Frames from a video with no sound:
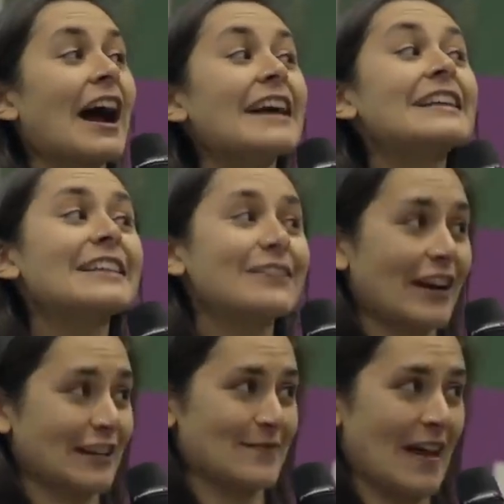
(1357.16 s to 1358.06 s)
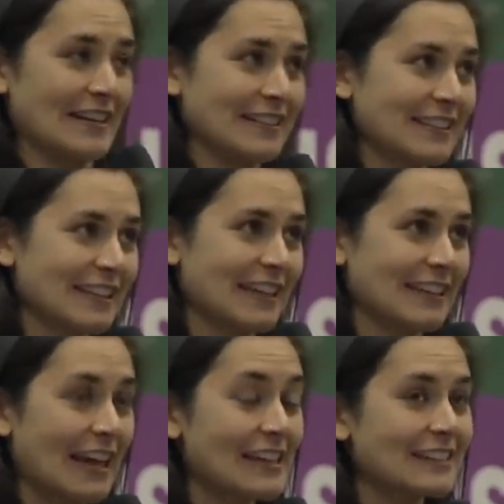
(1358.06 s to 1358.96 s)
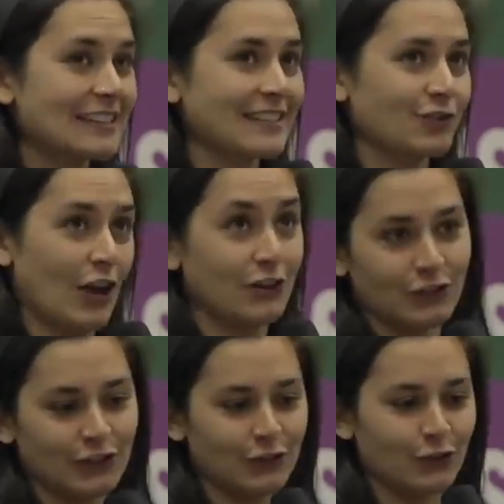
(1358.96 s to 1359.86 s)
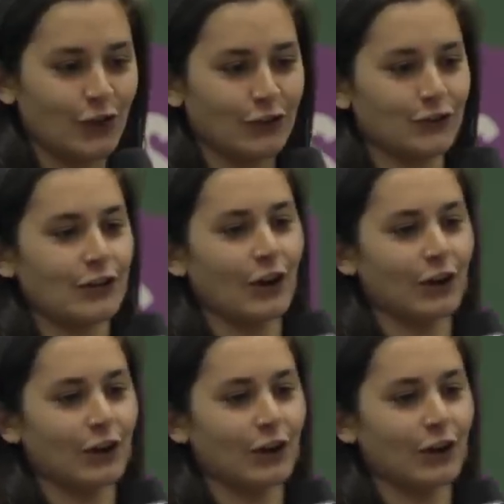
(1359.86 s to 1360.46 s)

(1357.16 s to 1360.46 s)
highly recommend a nice, gentle introductory